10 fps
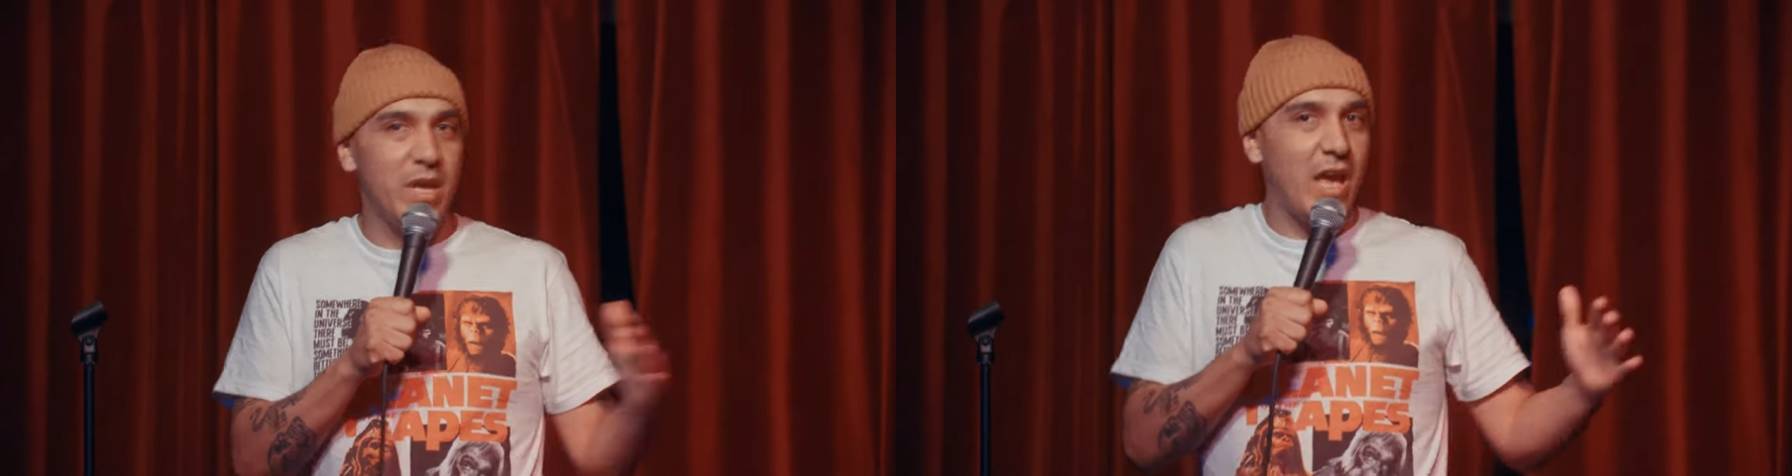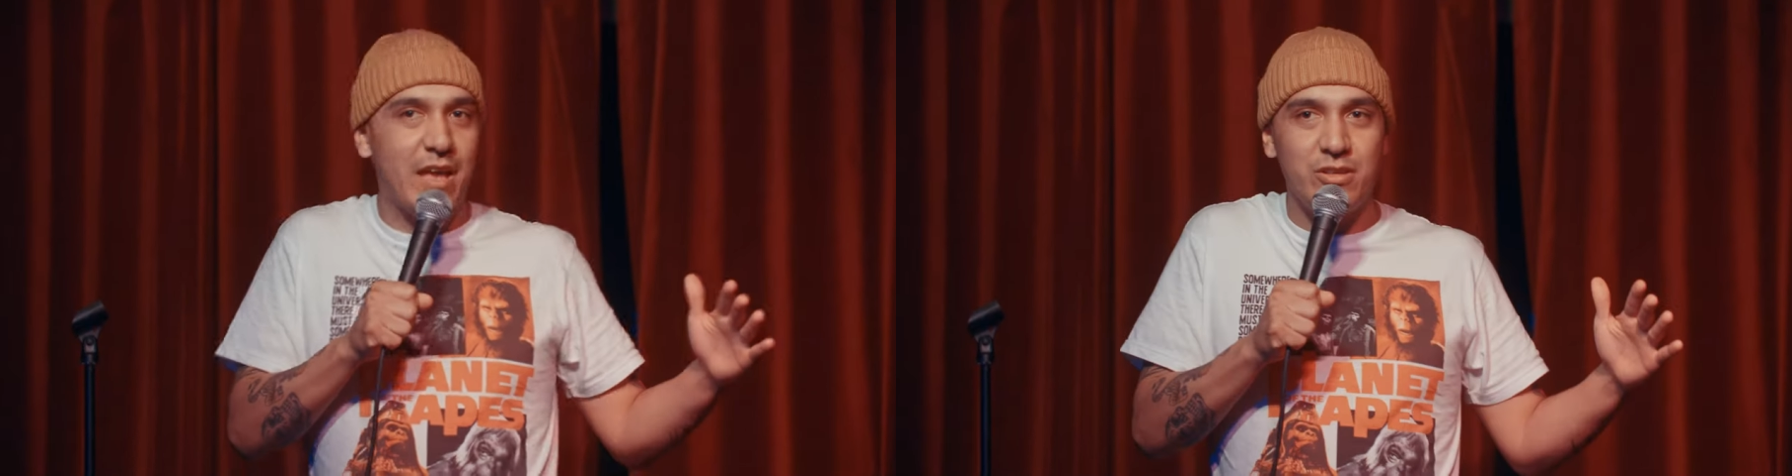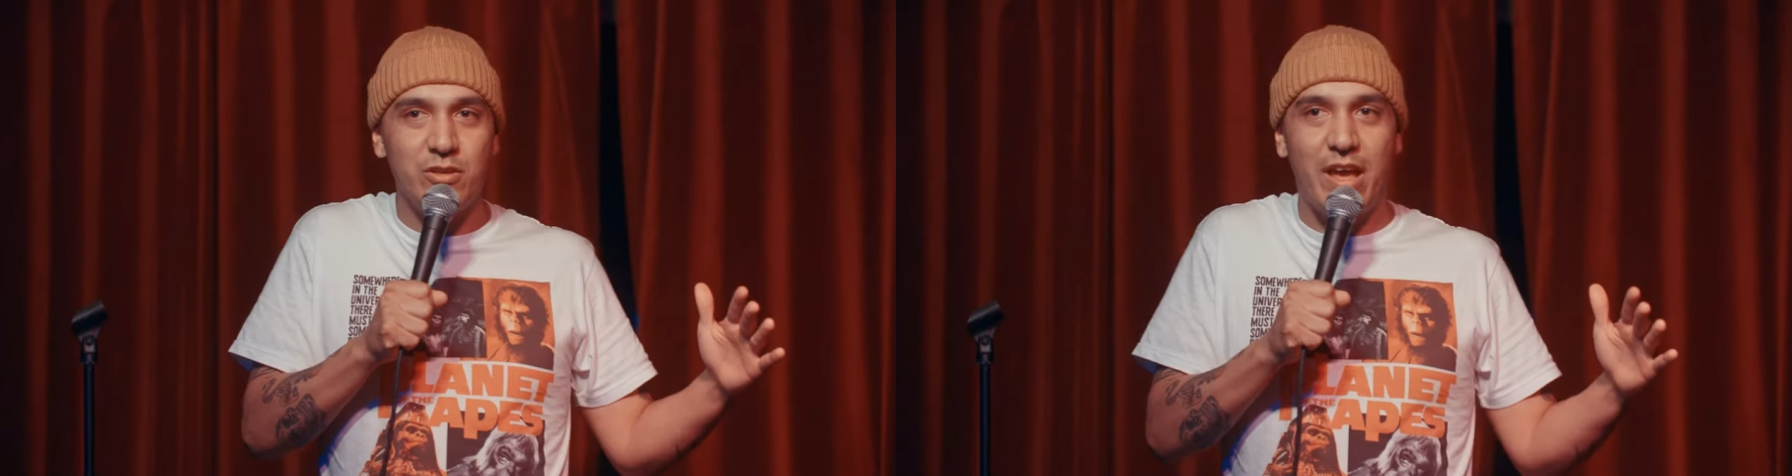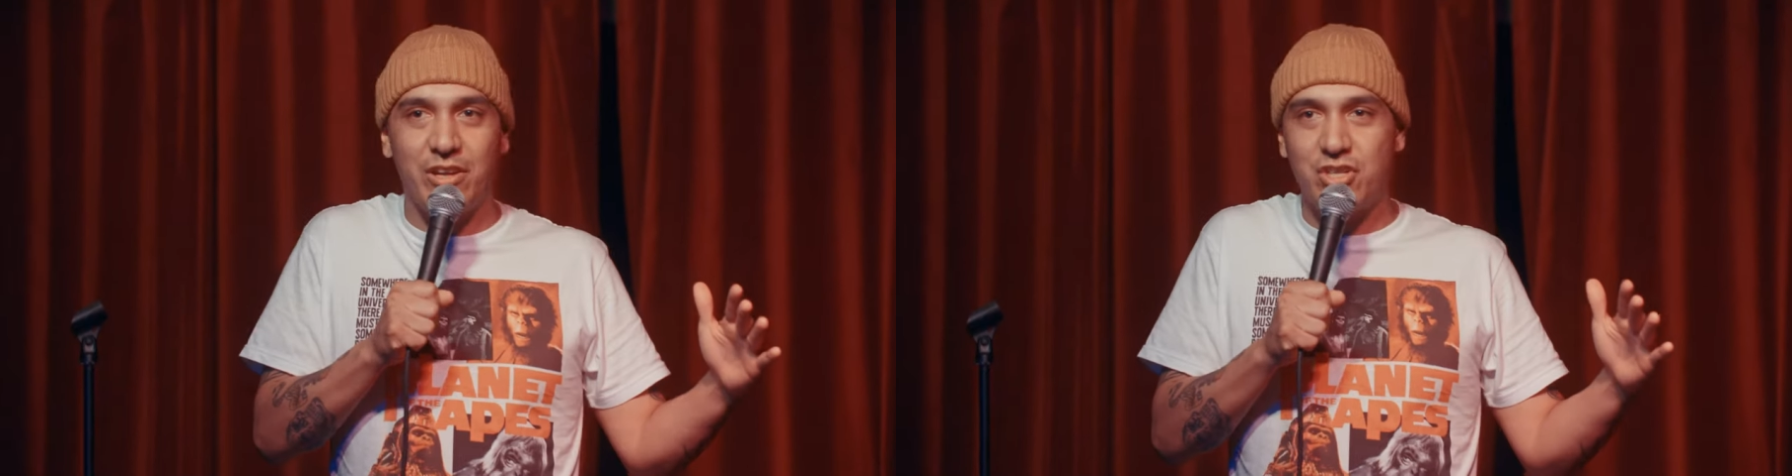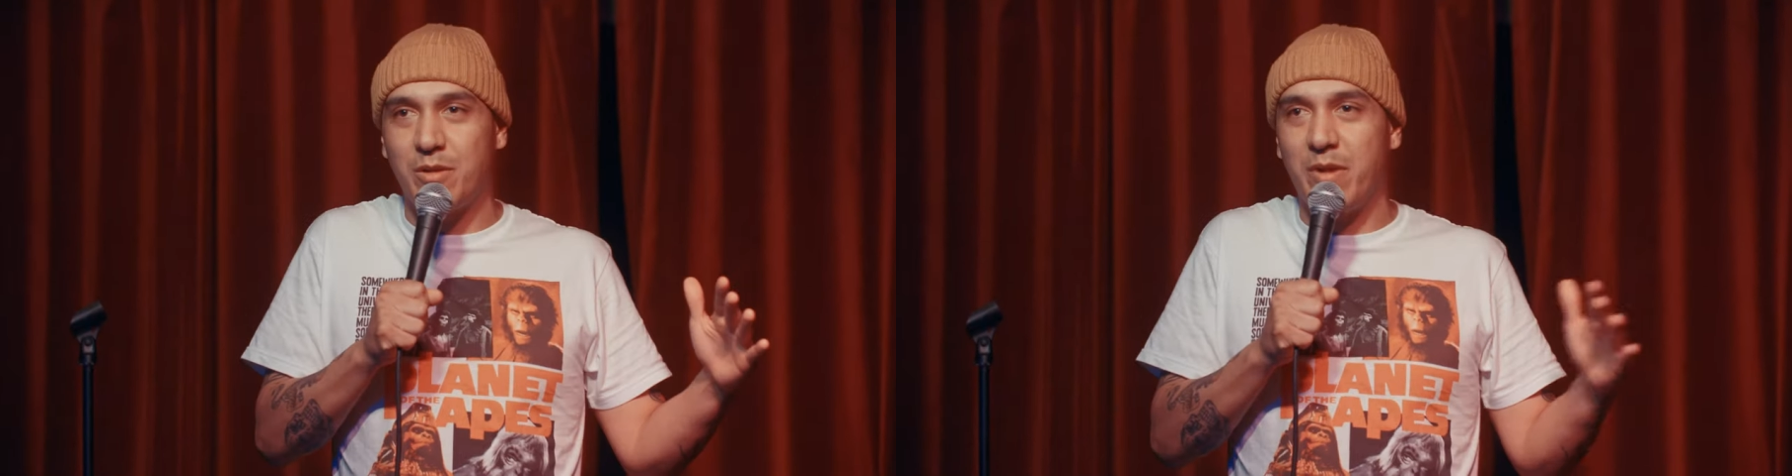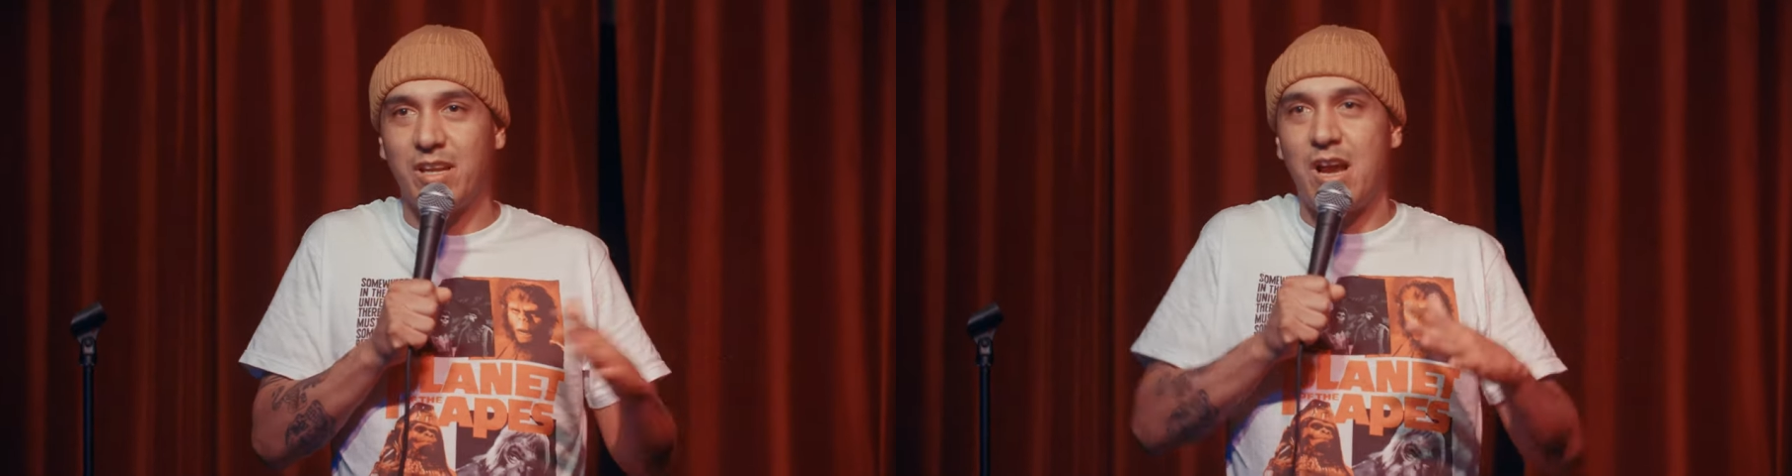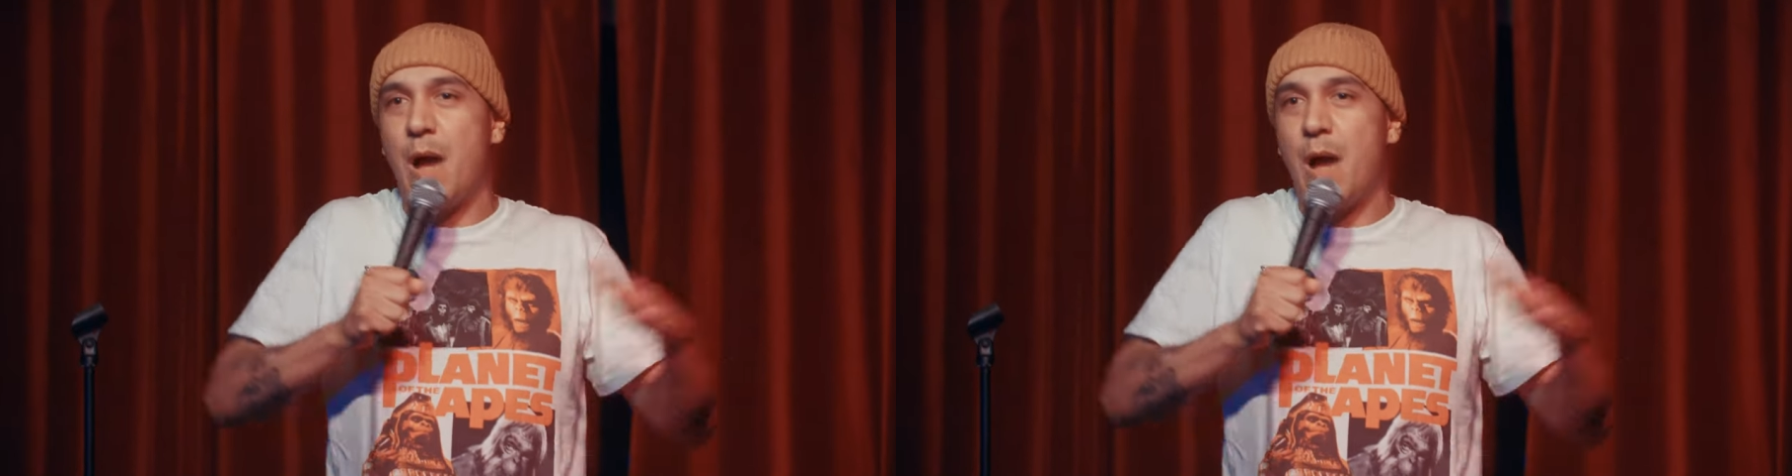we can't do that shit, right?